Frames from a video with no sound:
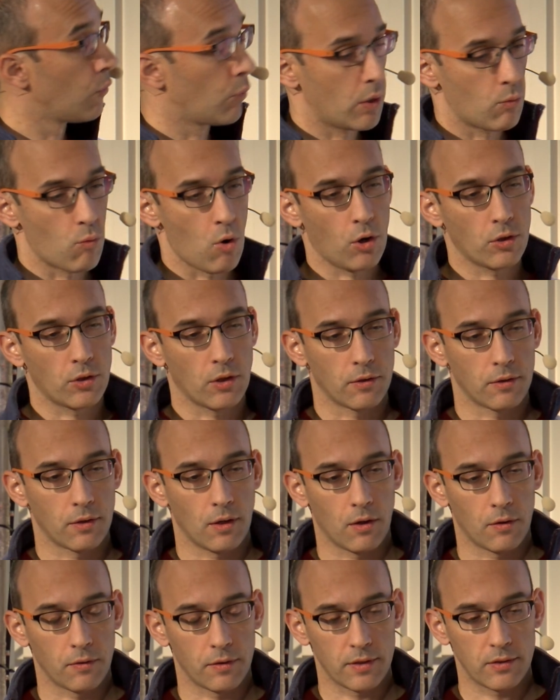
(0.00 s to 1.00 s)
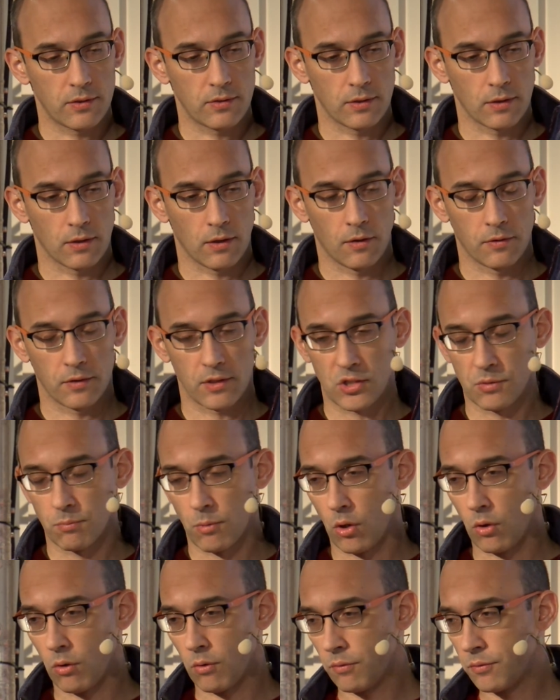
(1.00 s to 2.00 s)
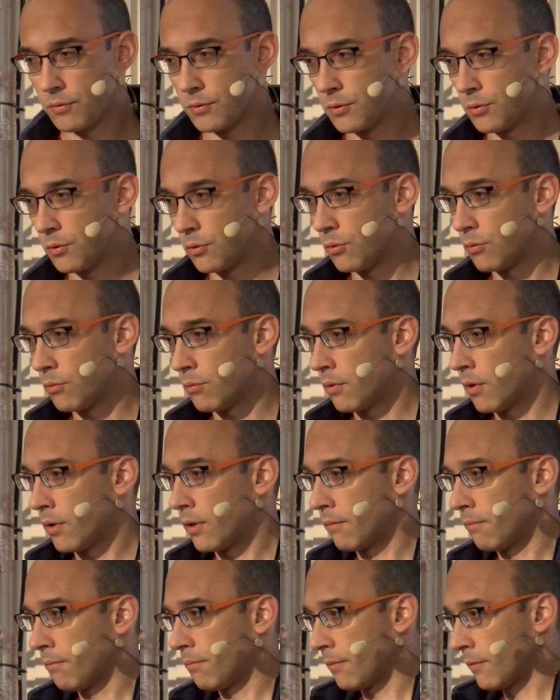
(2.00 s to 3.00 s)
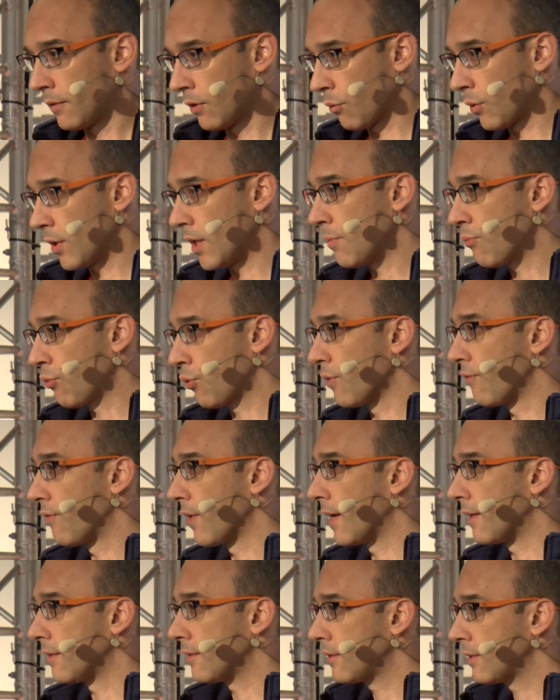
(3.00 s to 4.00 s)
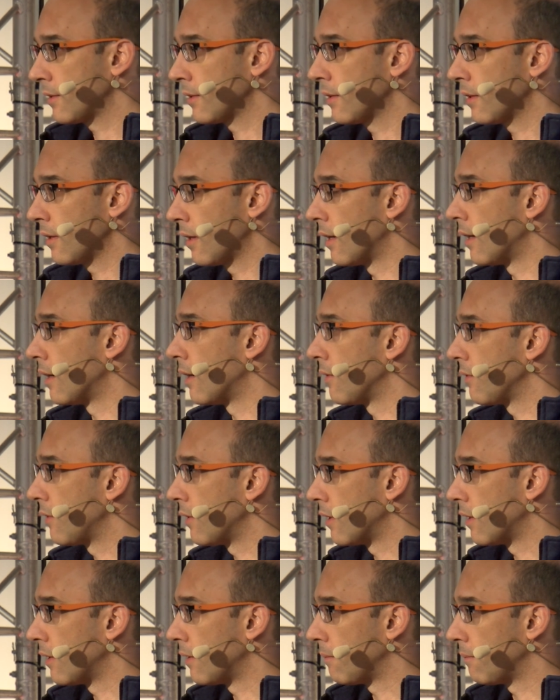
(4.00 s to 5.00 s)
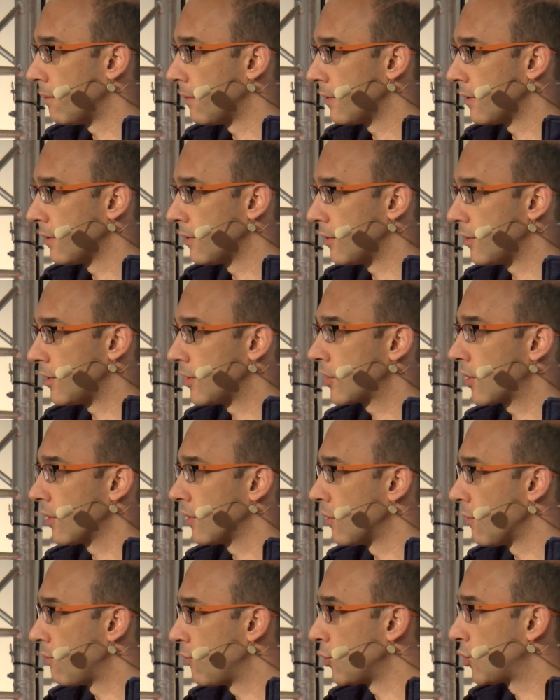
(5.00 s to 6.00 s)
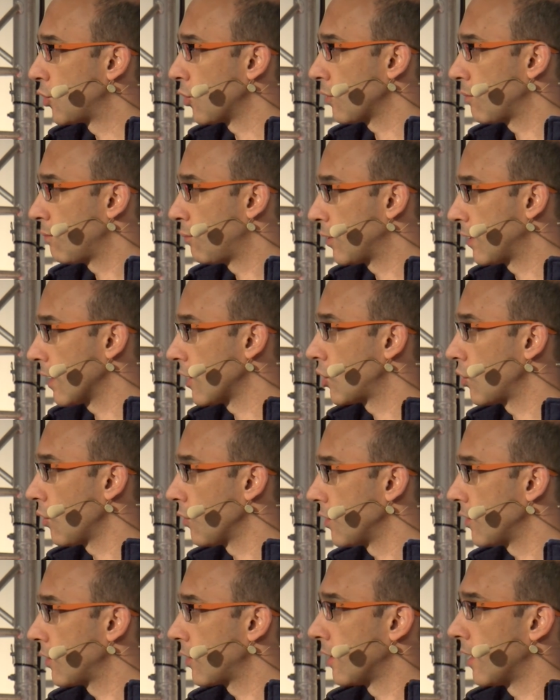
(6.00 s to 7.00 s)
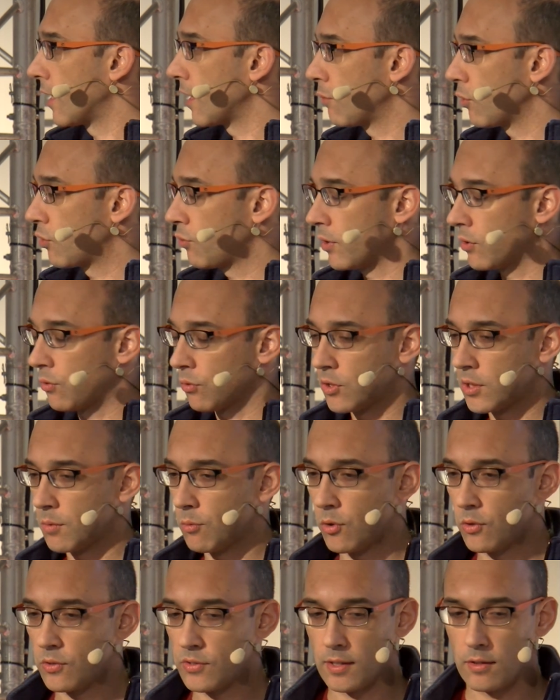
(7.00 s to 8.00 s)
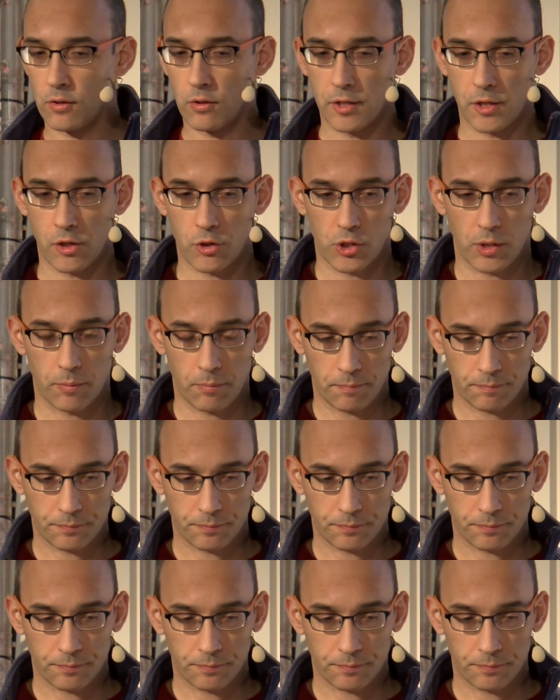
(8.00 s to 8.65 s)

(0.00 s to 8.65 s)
worked on this model to really prevent the future potential disconnect between contributors and the leadership.